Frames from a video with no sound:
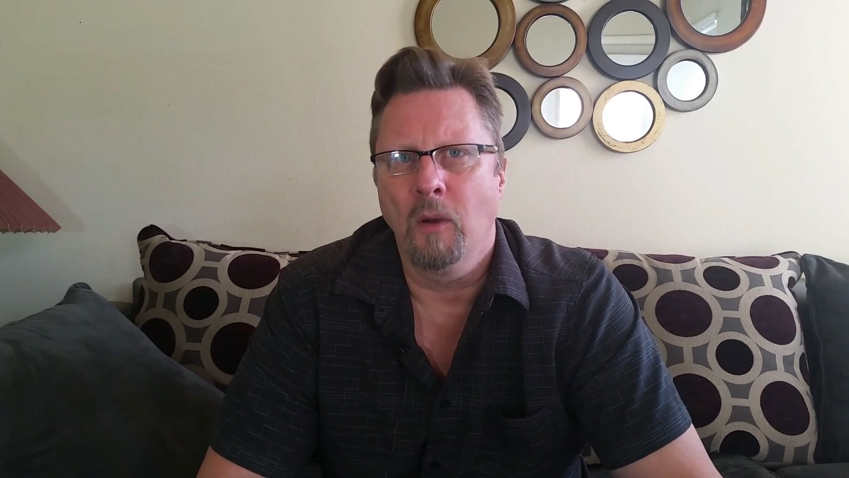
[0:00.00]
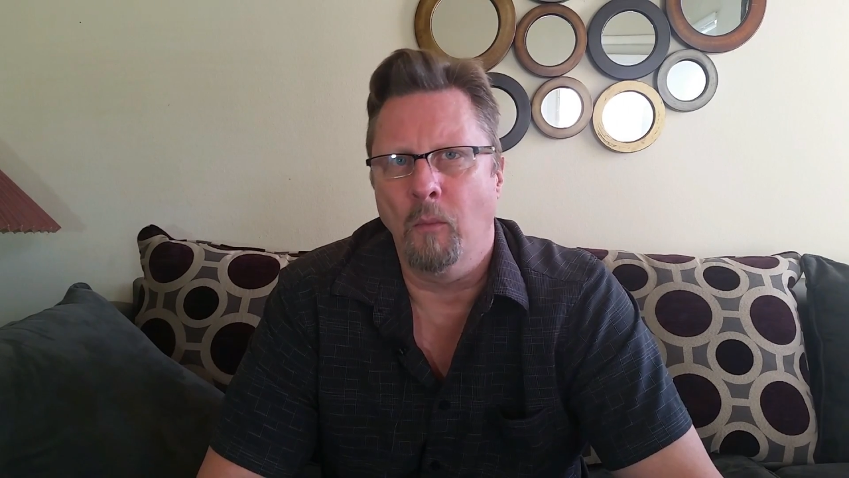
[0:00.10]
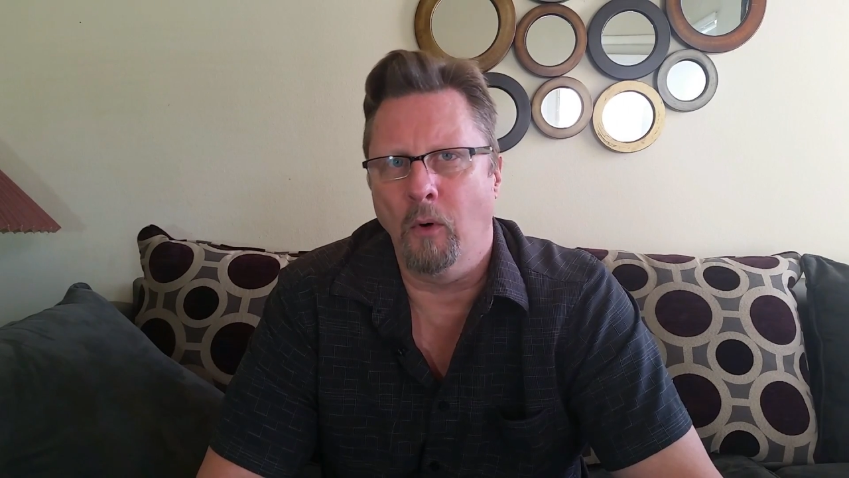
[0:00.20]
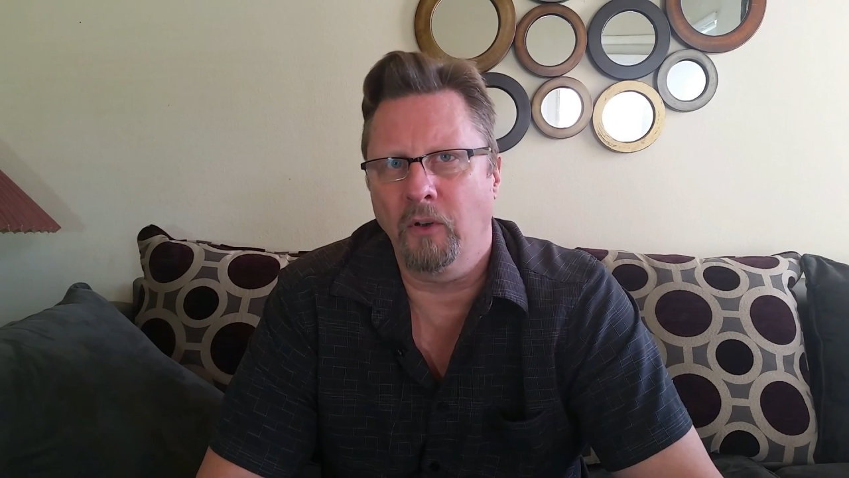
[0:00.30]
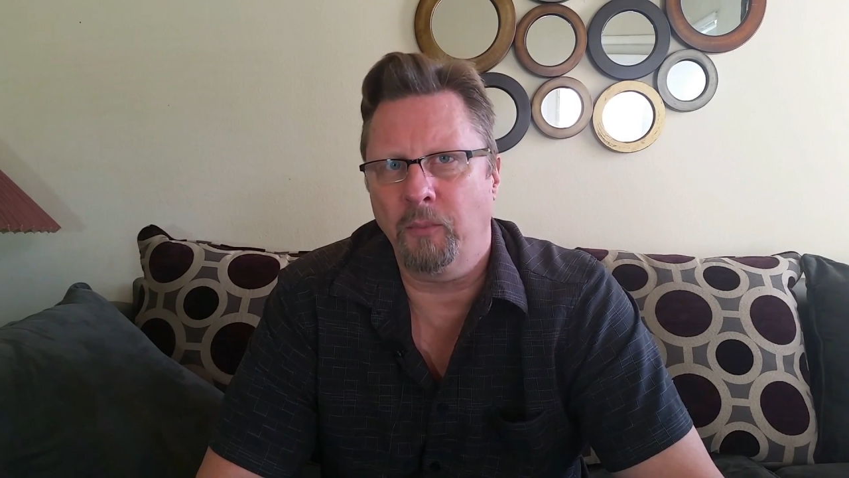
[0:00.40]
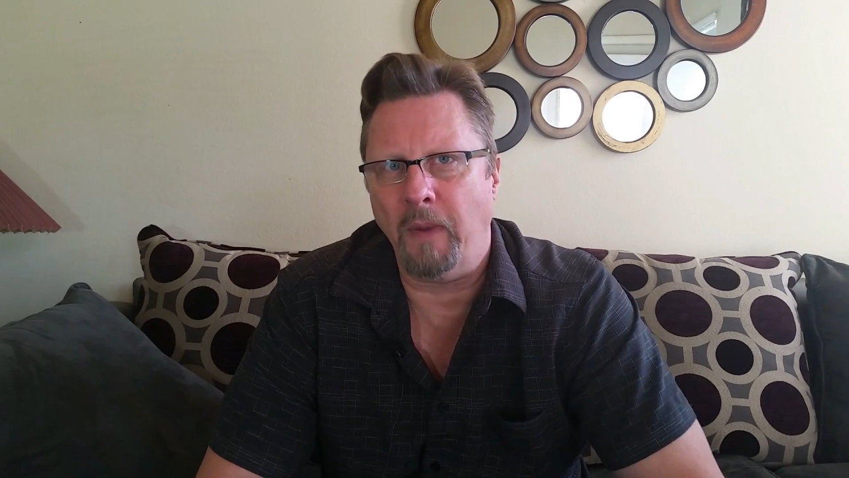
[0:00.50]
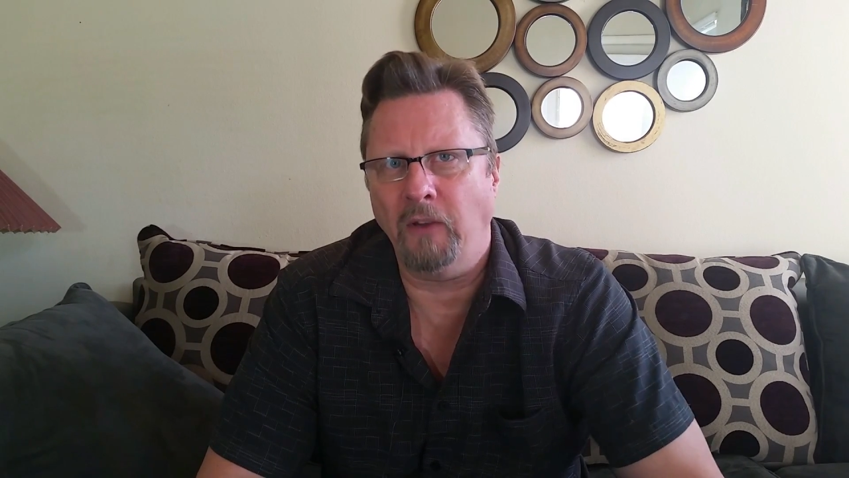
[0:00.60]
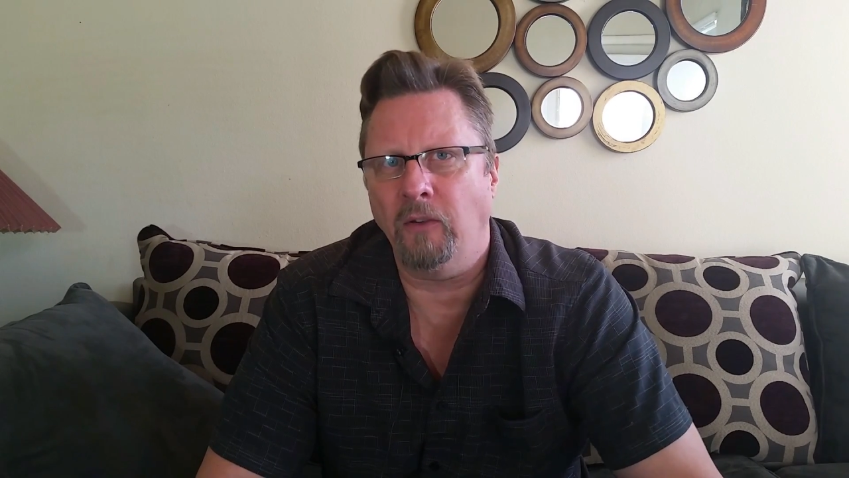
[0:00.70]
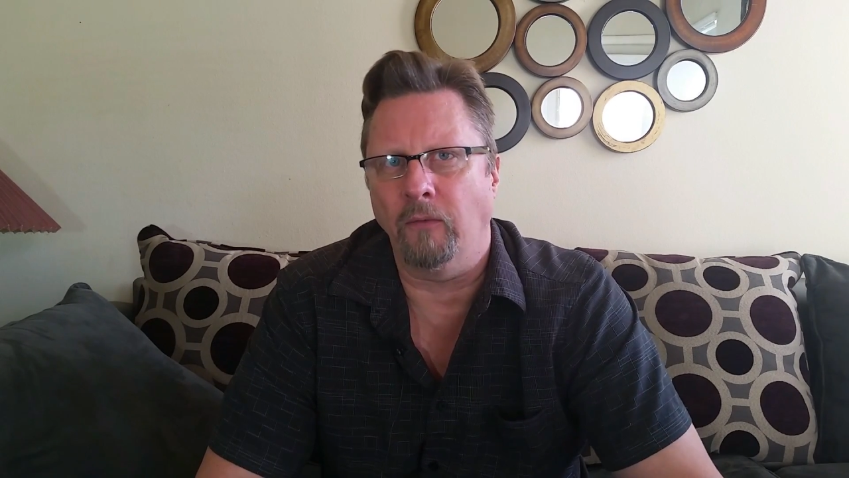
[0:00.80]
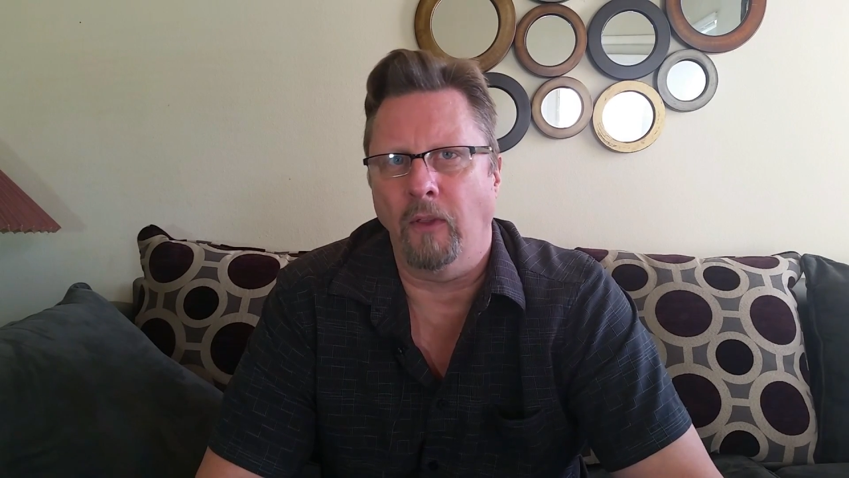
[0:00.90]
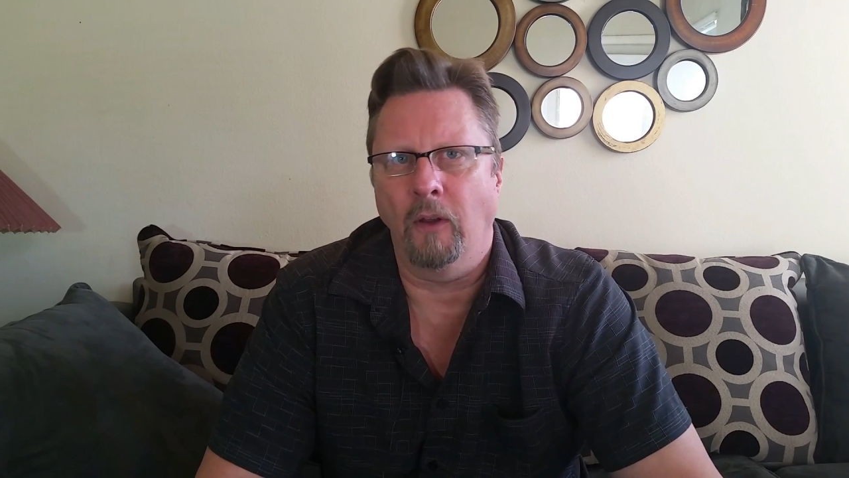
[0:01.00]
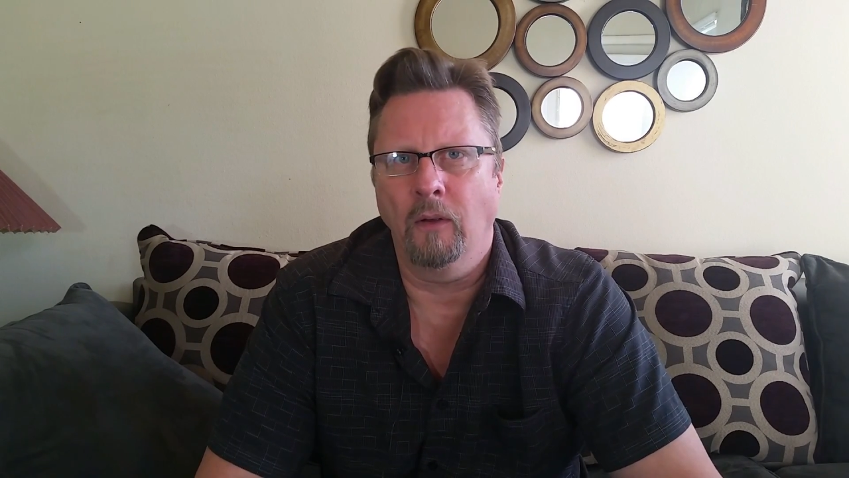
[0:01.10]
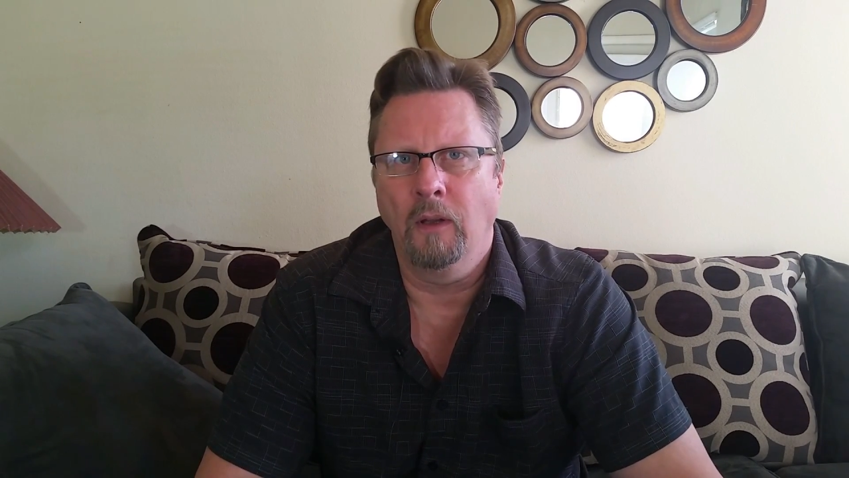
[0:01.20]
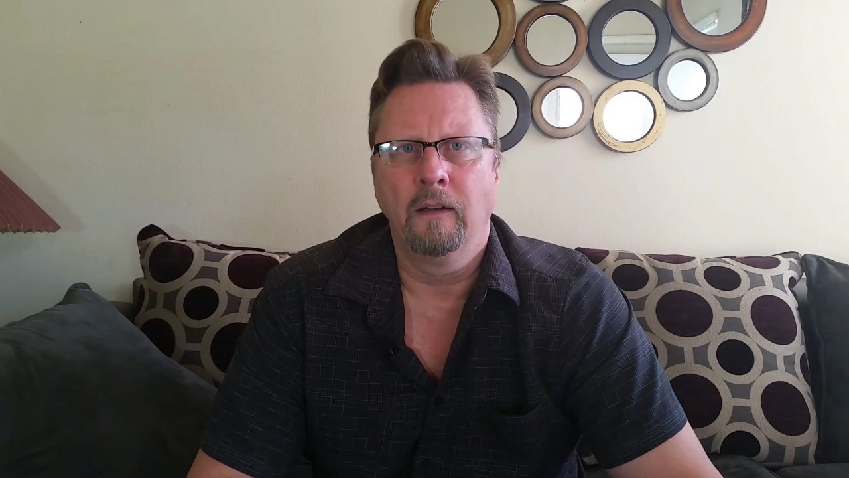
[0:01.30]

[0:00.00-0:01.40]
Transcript: more expensive though.